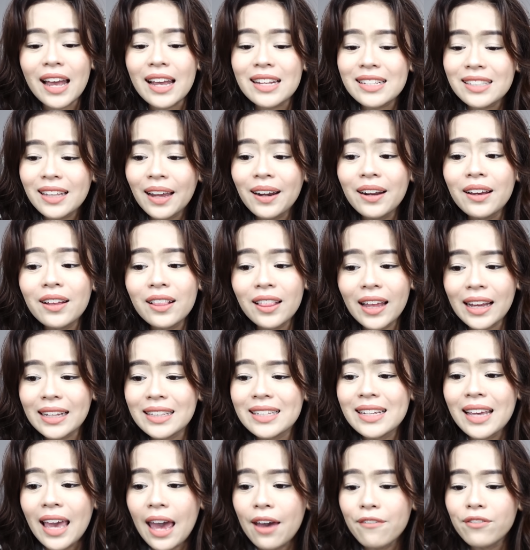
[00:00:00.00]
I started
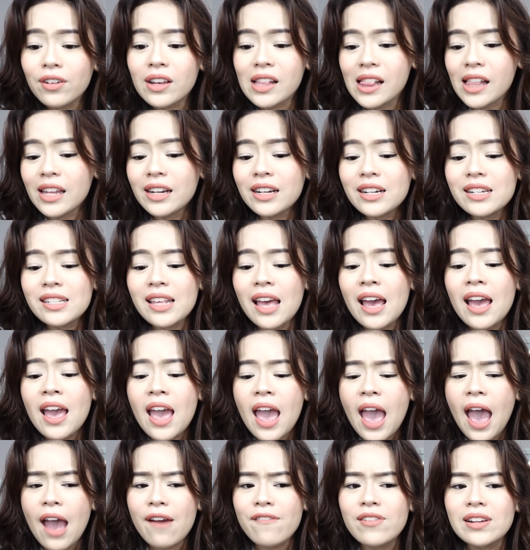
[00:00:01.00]
collecting advent calendars
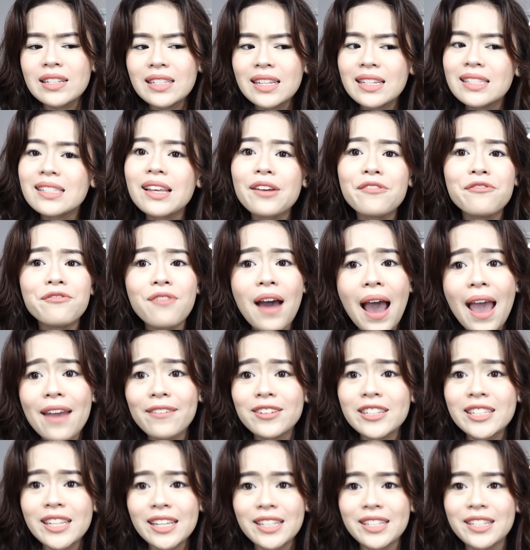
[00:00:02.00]
ever since like
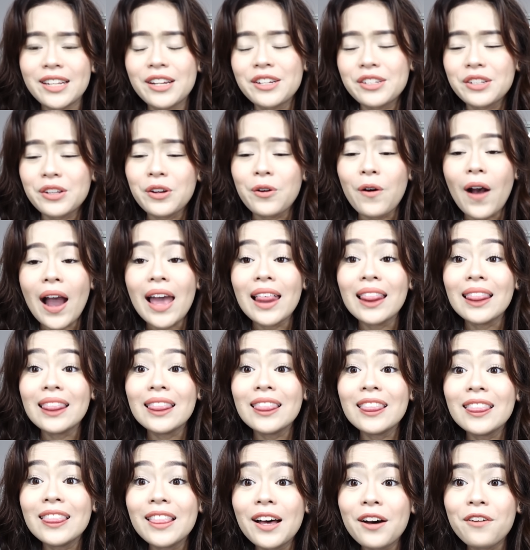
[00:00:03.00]
5-6 years ago. I
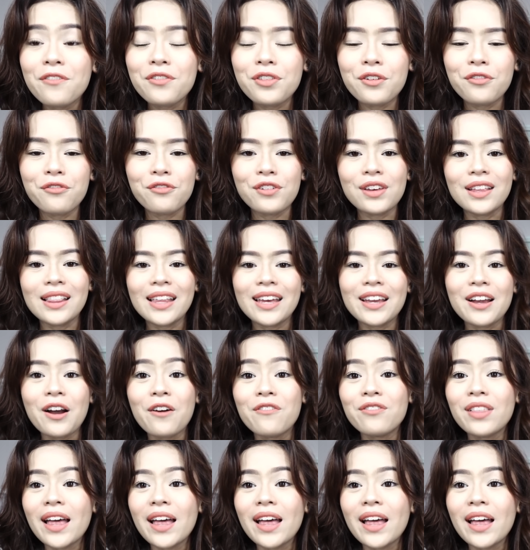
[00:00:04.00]
love the feeling of